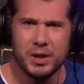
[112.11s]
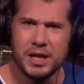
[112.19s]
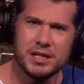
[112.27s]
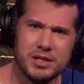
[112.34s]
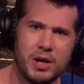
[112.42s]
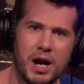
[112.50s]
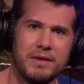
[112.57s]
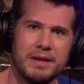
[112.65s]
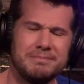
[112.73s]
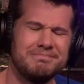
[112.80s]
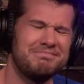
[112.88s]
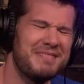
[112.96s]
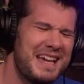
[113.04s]
What do you do,
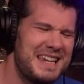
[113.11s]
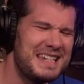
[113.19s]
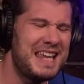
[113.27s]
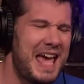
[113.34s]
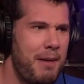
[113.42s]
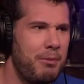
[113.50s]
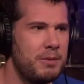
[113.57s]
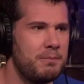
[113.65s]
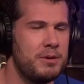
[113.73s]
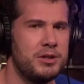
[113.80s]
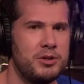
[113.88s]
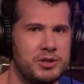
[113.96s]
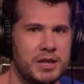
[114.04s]
Harvey? I dabble in
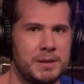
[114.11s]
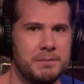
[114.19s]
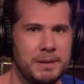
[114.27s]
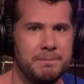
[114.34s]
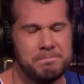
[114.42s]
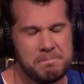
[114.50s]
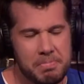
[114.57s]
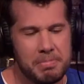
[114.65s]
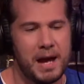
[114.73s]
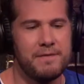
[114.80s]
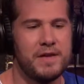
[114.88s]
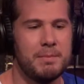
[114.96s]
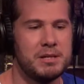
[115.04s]
producing, but
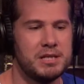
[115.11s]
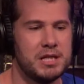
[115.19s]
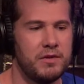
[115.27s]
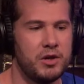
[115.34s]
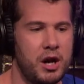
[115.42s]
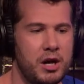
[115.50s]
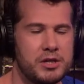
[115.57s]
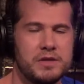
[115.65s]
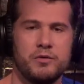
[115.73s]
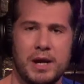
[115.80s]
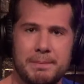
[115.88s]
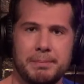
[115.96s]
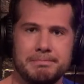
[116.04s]
I find myself an artist
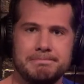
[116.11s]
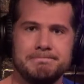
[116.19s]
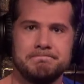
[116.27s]
of rape.